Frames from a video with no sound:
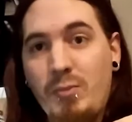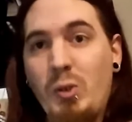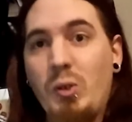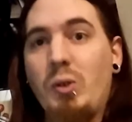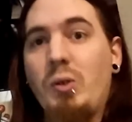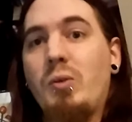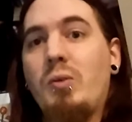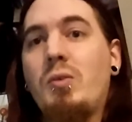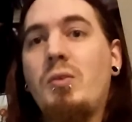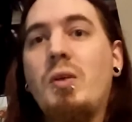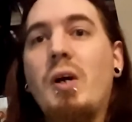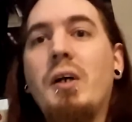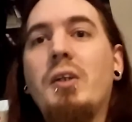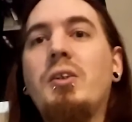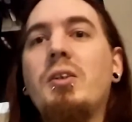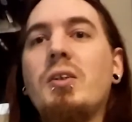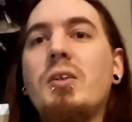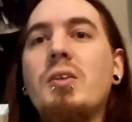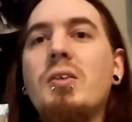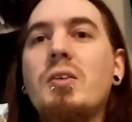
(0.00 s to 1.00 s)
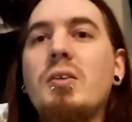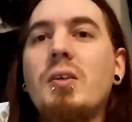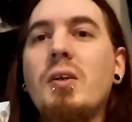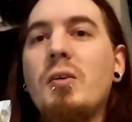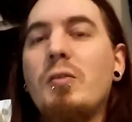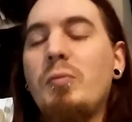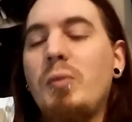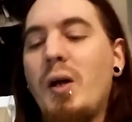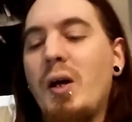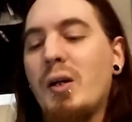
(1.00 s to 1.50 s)
you know, touches
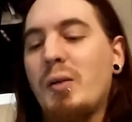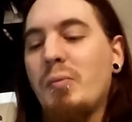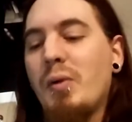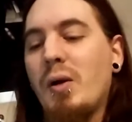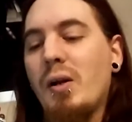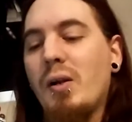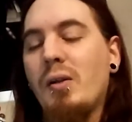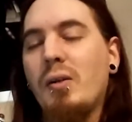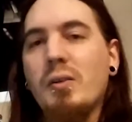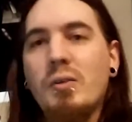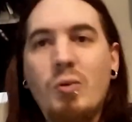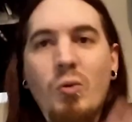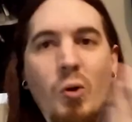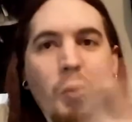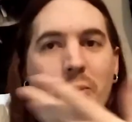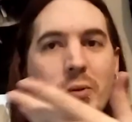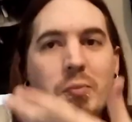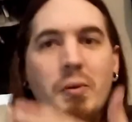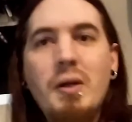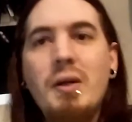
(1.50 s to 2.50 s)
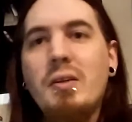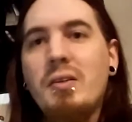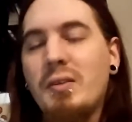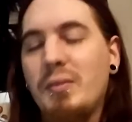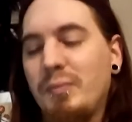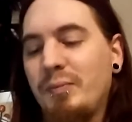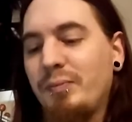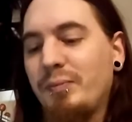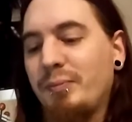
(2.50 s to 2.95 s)
of black metal and corpse paint.